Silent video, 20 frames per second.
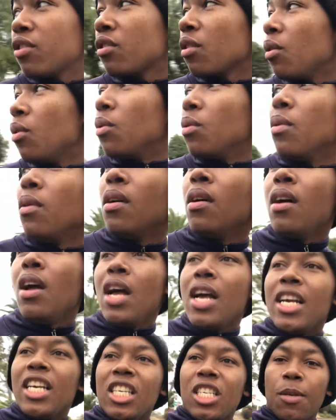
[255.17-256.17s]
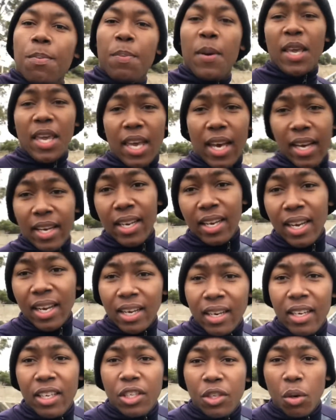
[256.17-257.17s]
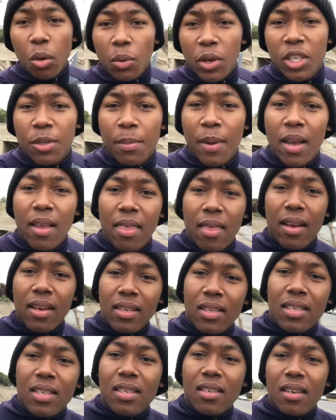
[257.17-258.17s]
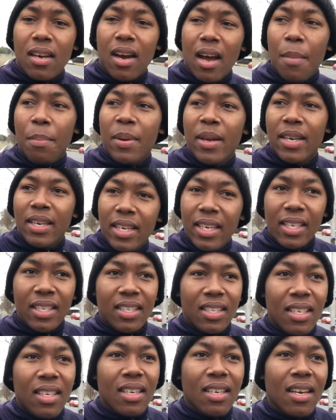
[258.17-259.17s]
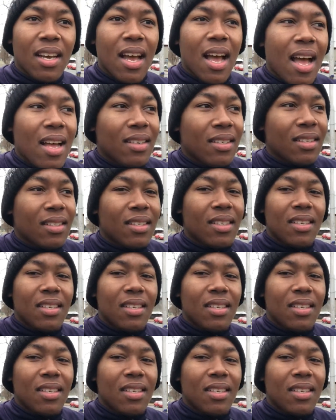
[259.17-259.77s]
So speaking in English always makes things a bit easy, and